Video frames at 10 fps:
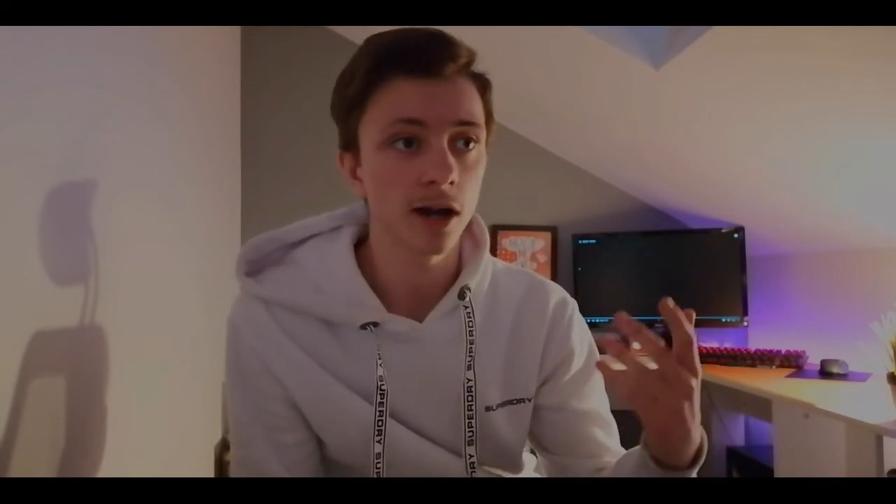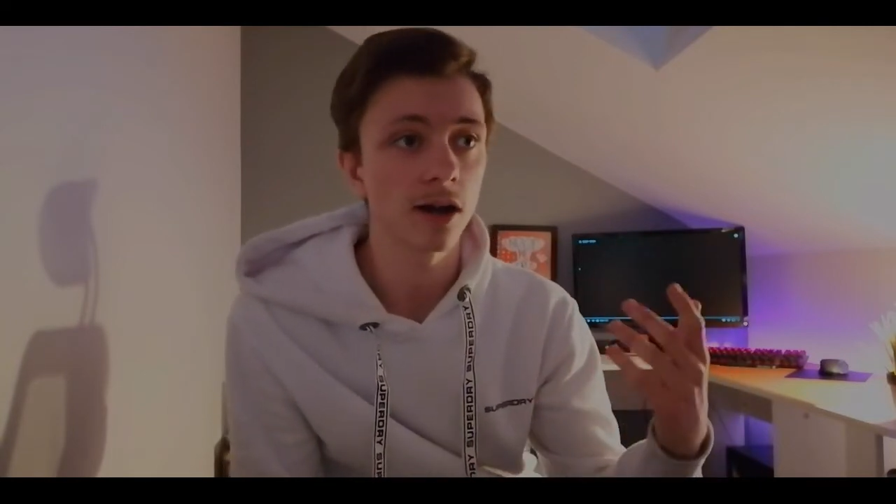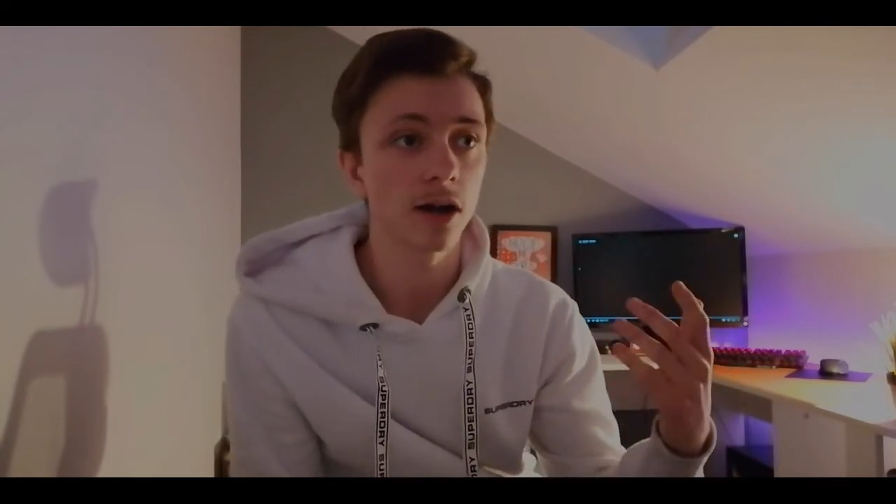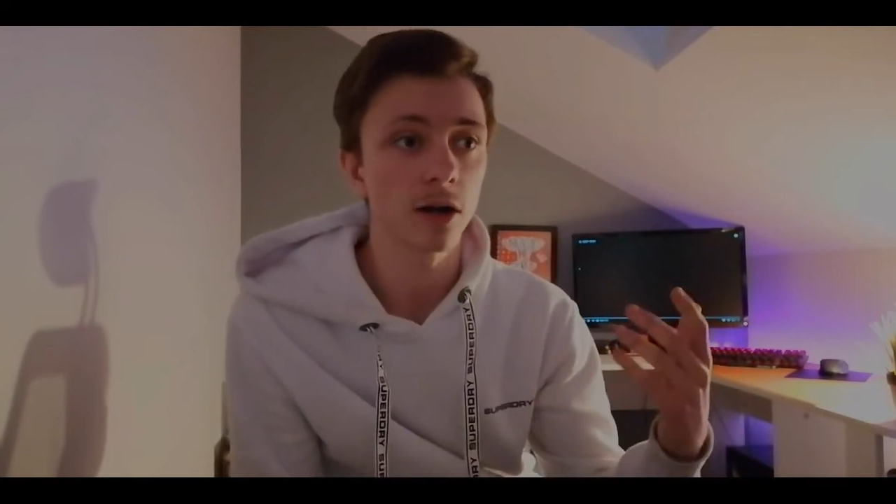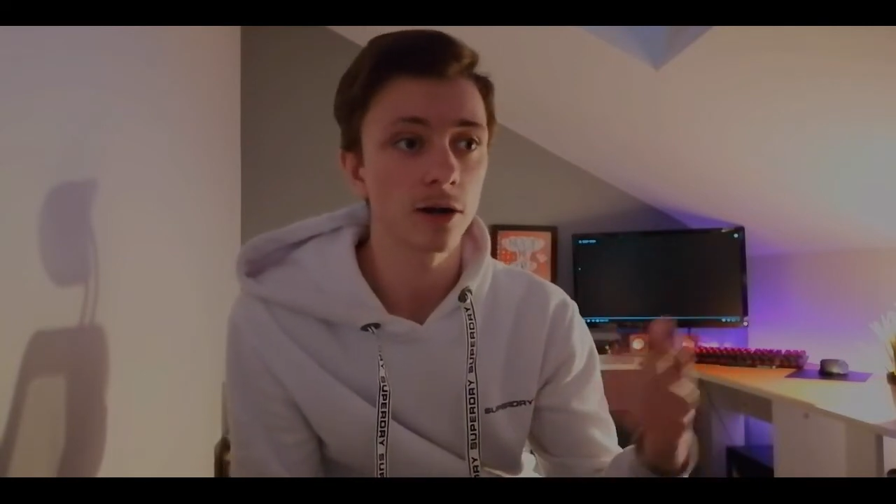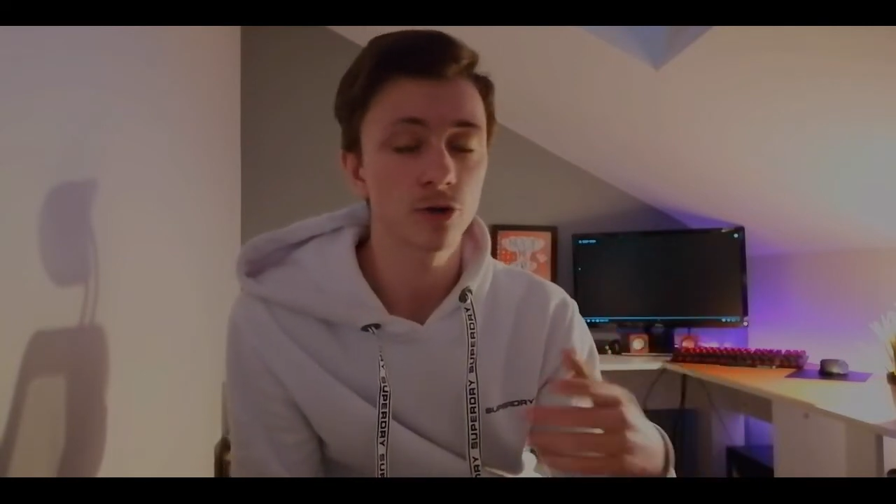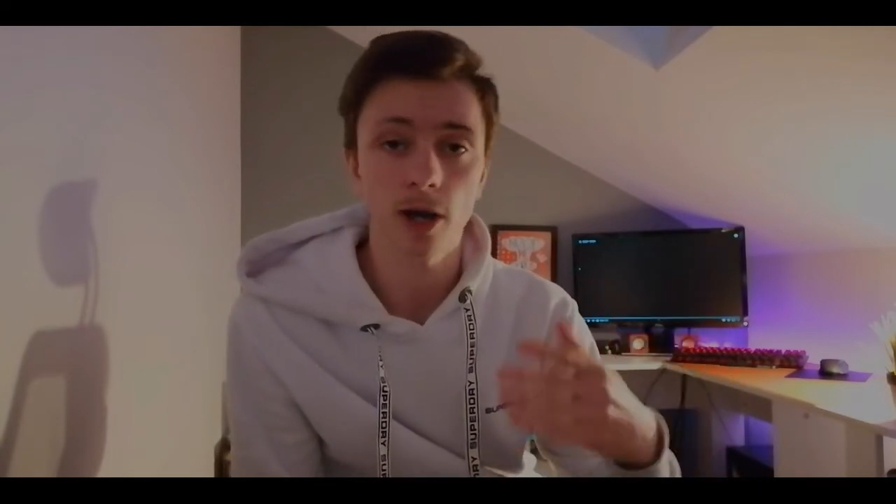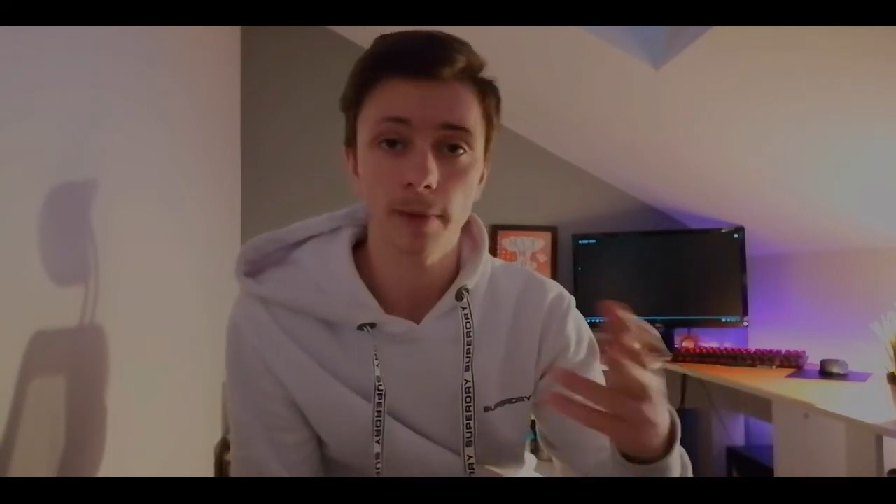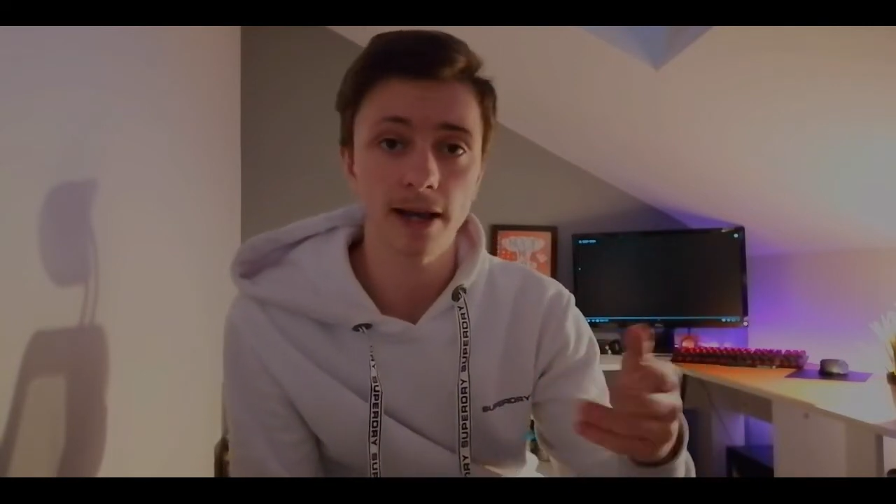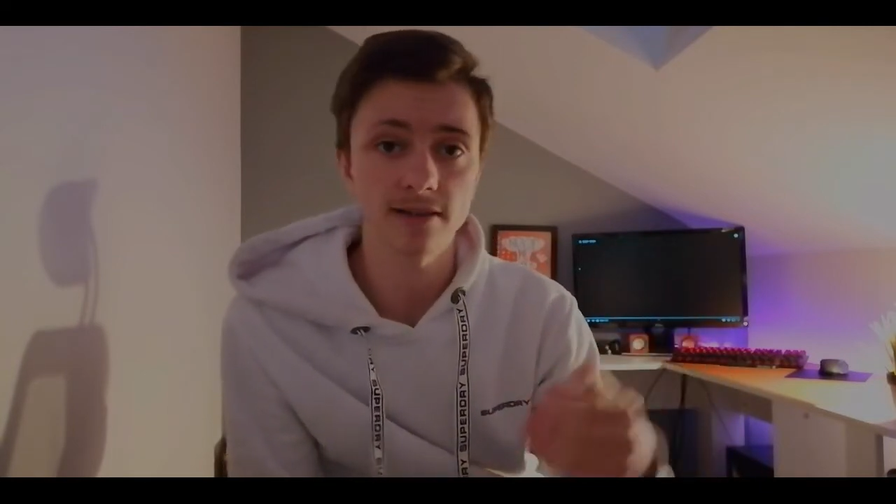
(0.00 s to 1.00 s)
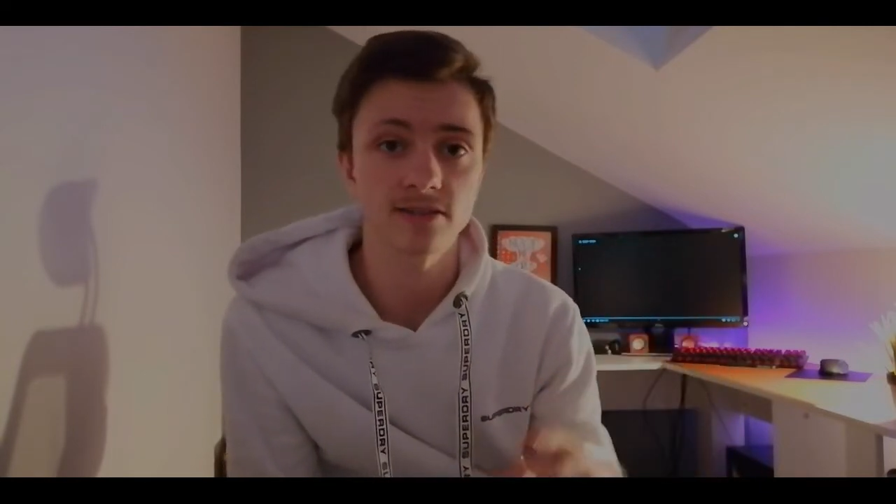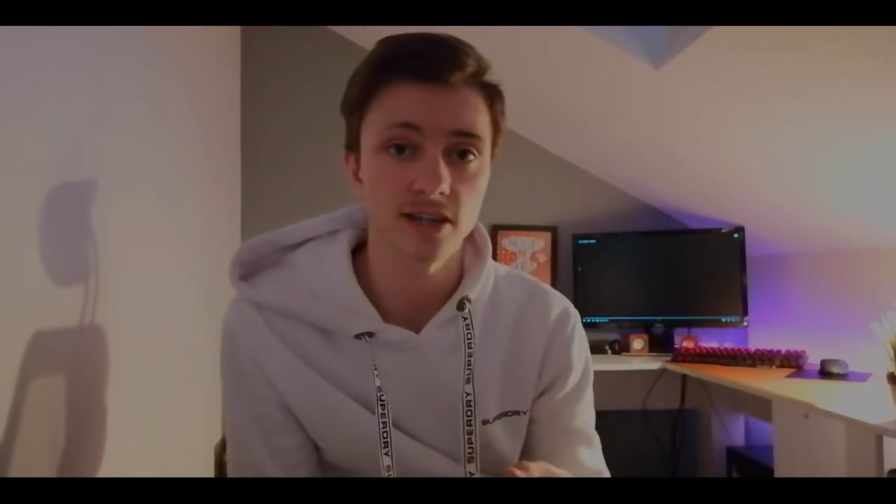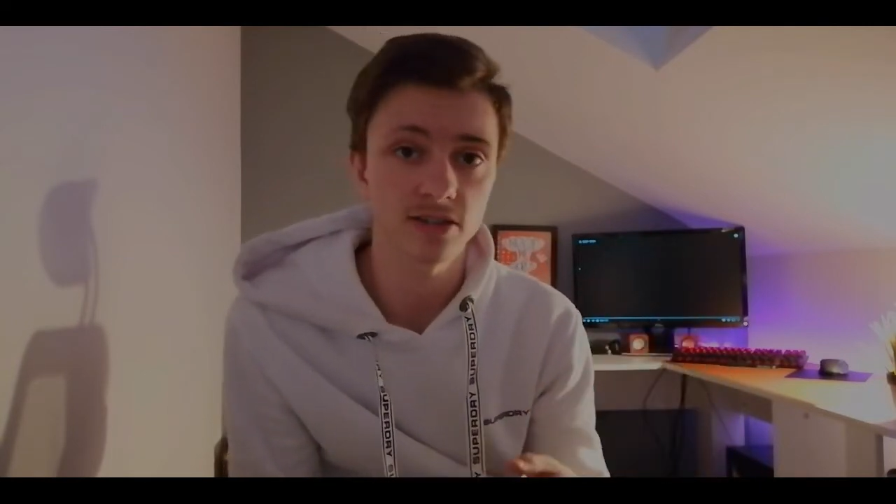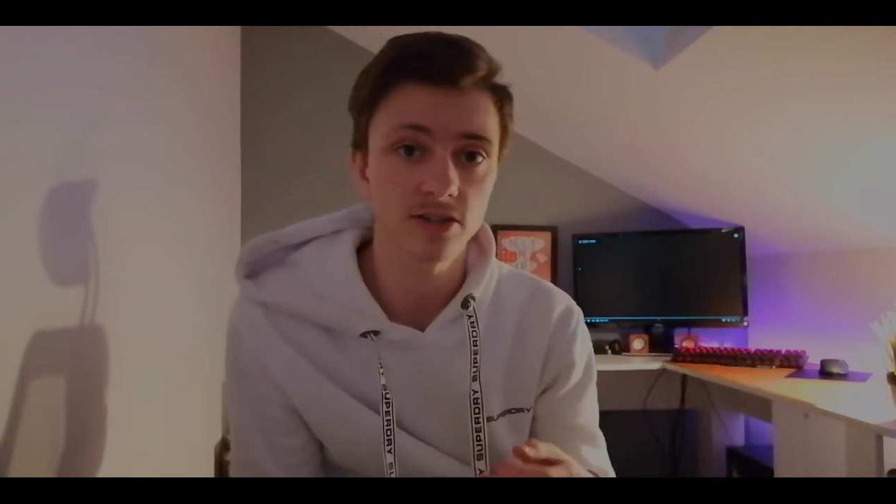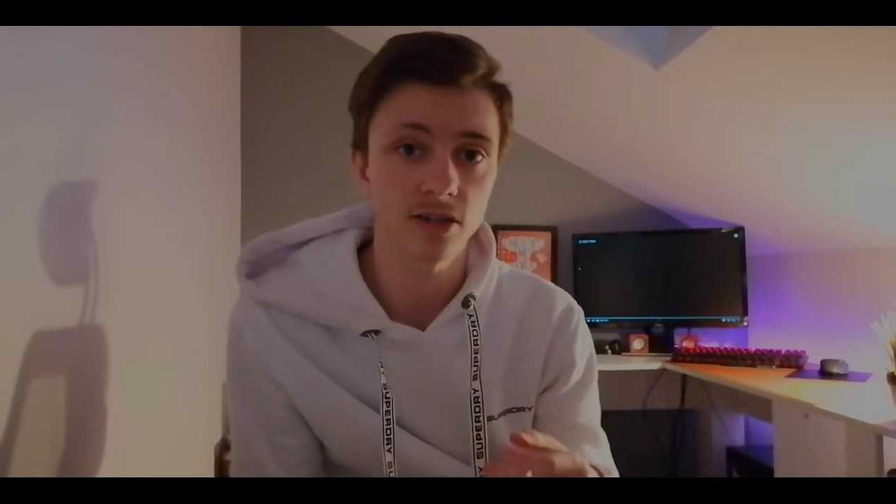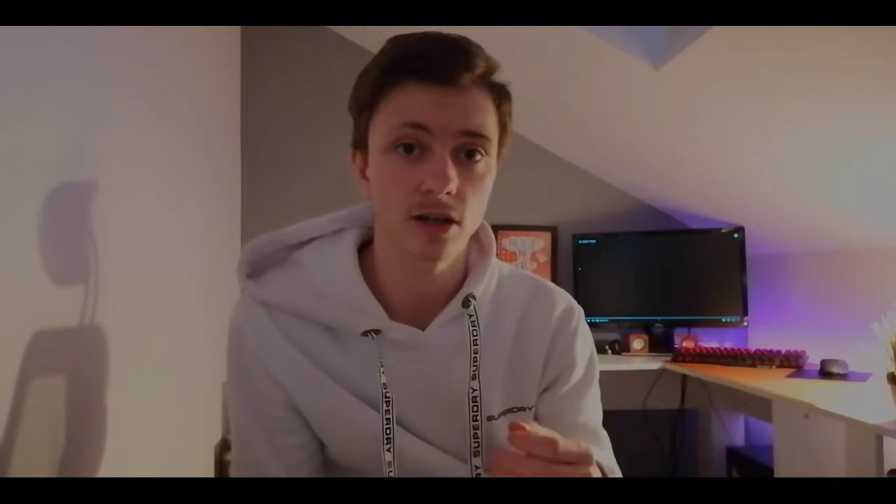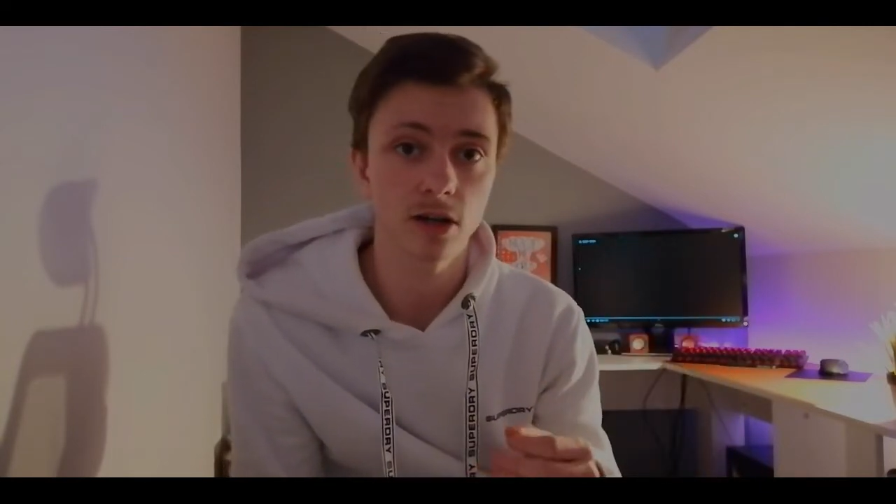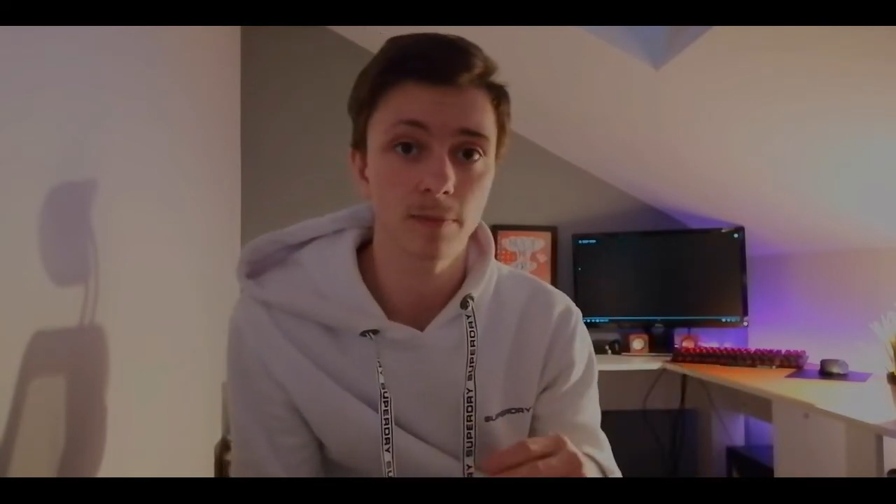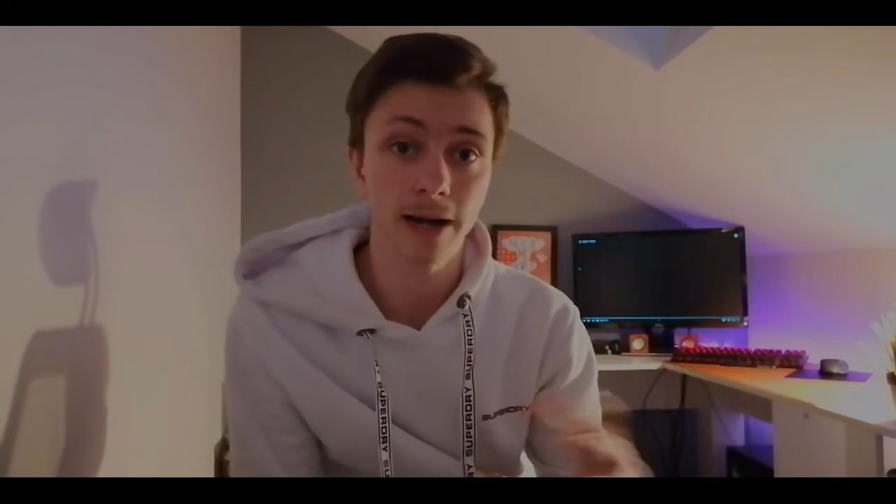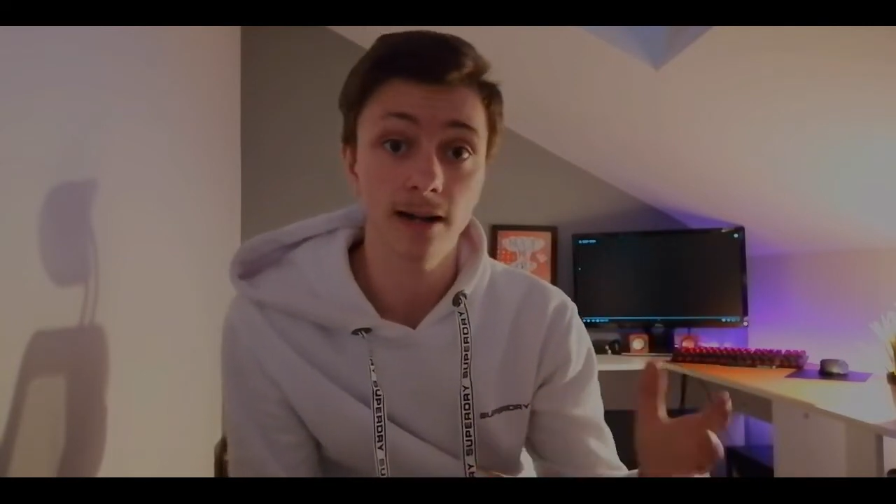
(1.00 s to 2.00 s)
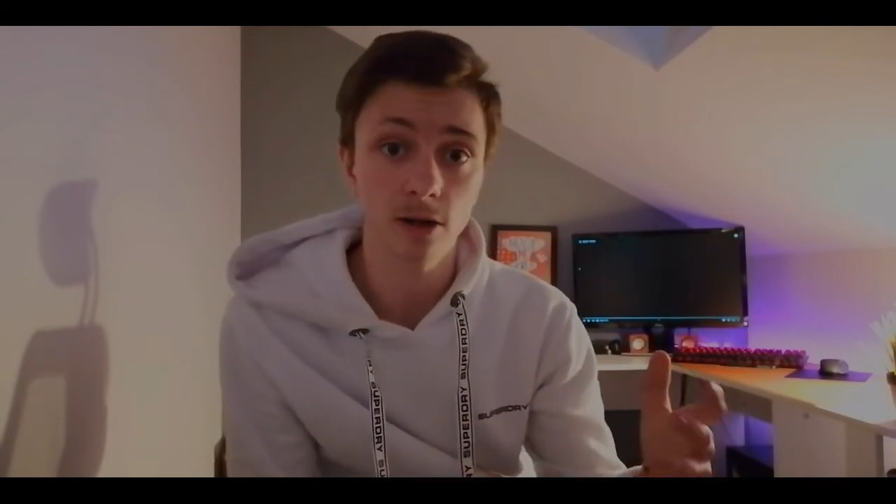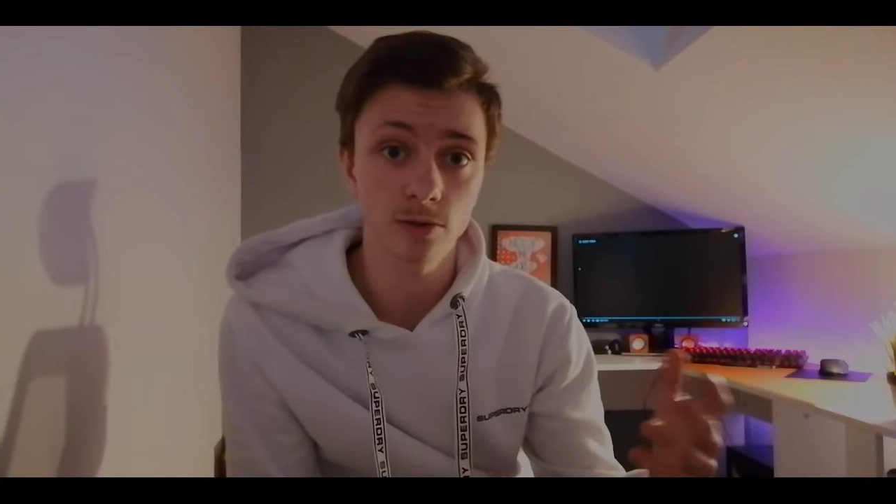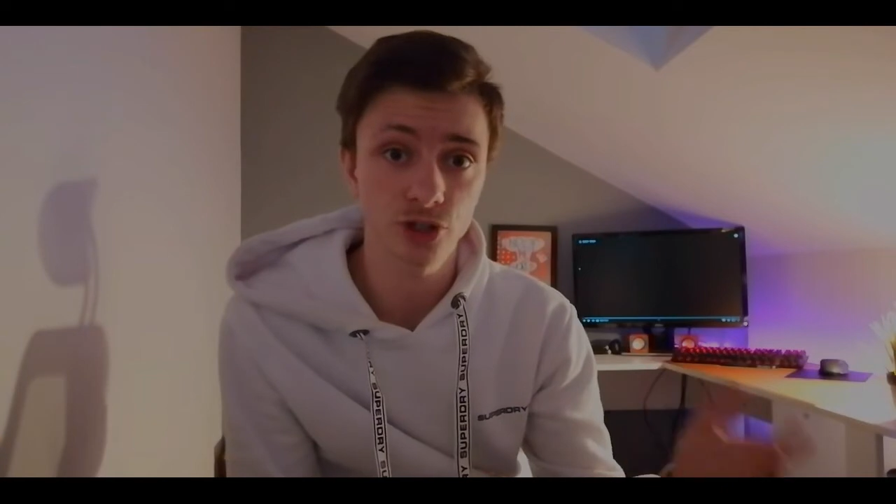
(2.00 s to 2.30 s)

grab XSS payload